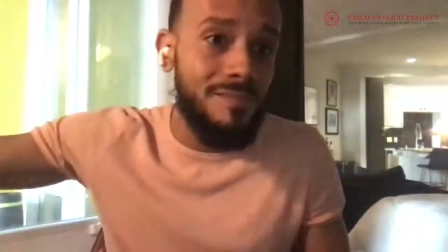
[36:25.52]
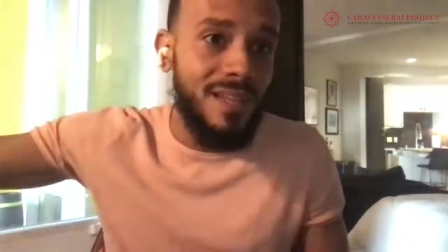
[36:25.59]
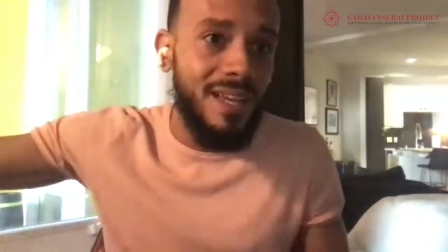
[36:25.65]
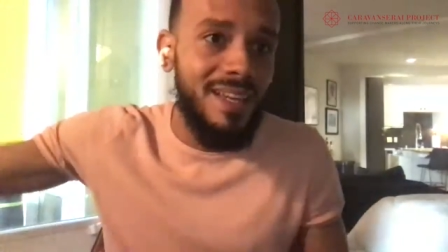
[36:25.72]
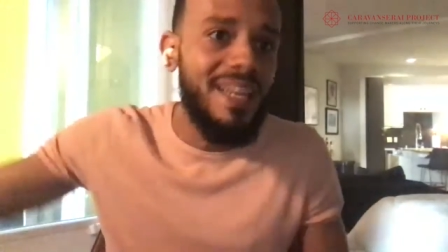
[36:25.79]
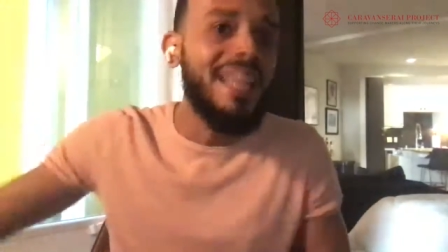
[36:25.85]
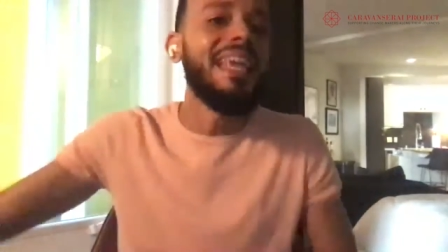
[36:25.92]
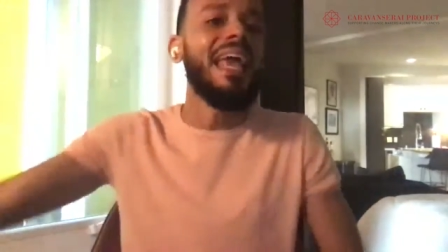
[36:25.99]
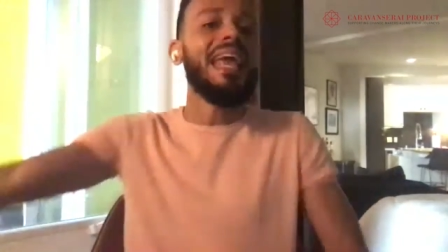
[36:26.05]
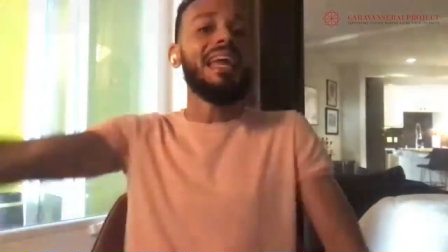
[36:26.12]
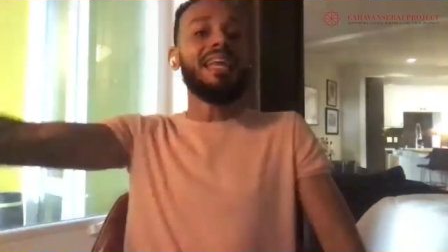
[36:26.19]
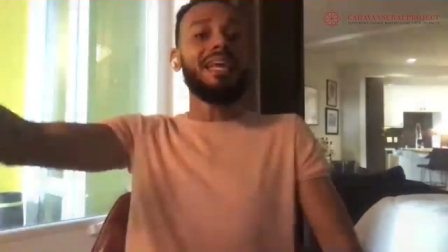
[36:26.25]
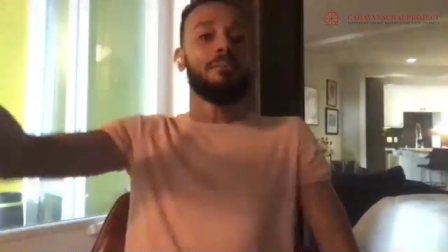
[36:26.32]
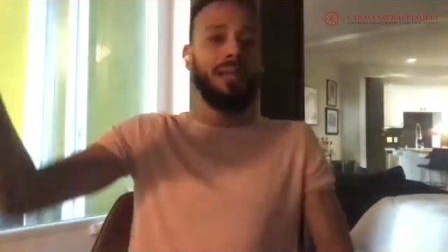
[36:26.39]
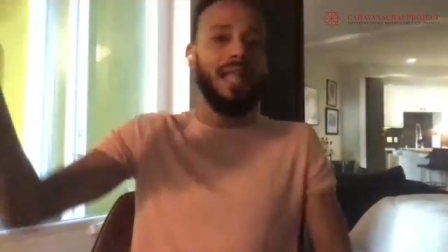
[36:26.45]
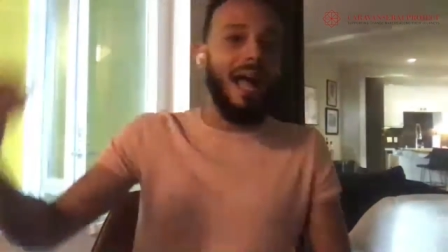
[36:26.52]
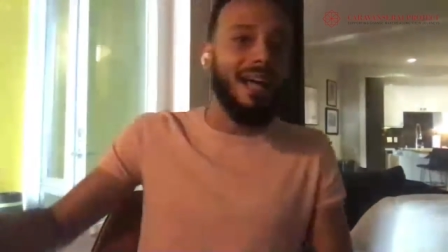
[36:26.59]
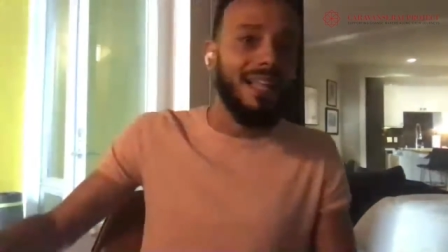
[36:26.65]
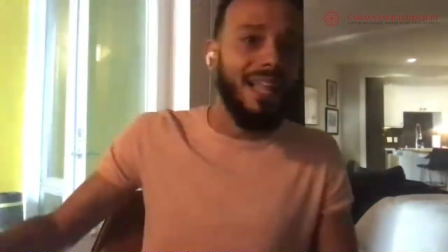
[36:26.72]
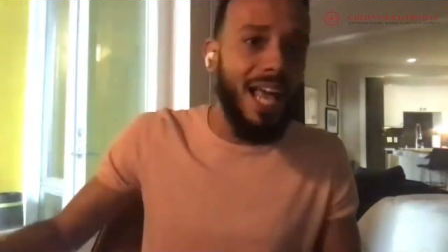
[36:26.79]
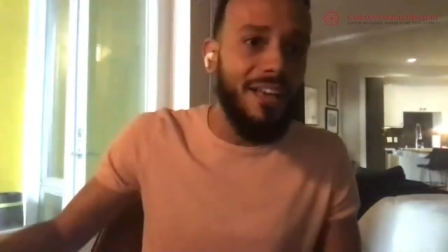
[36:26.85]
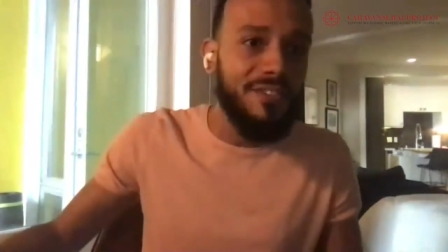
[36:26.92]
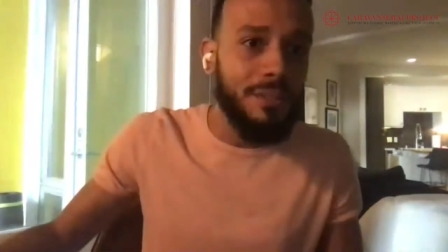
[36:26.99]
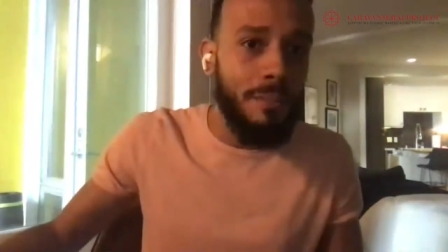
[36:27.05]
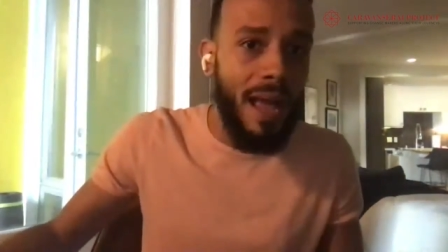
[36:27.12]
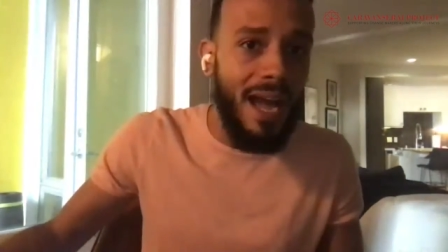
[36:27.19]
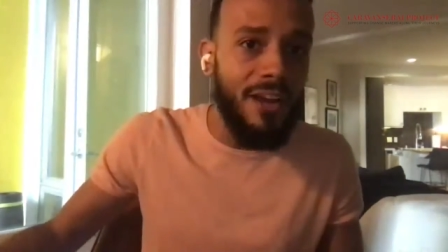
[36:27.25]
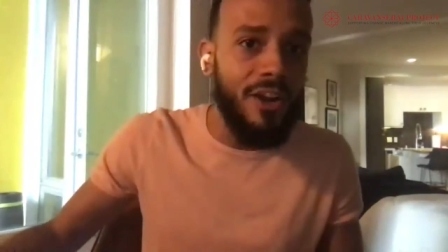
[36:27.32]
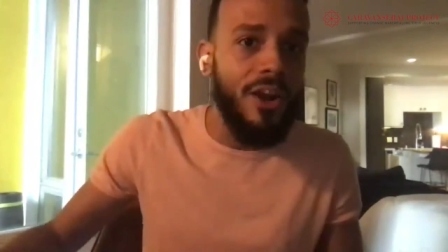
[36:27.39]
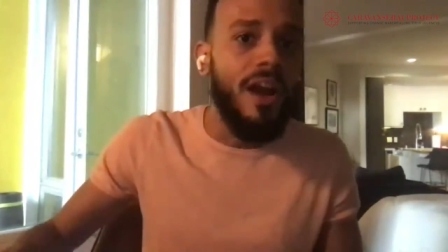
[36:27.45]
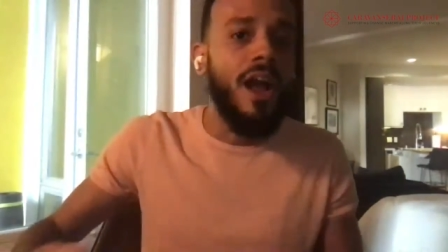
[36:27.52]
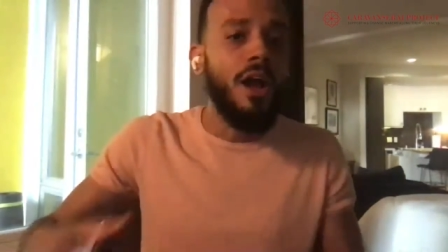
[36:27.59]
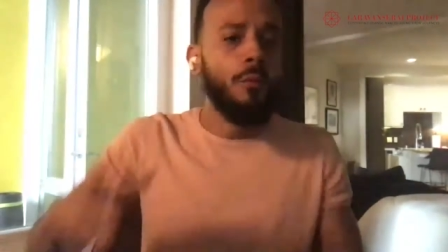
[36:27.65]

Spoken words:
negating Black Lives Matter,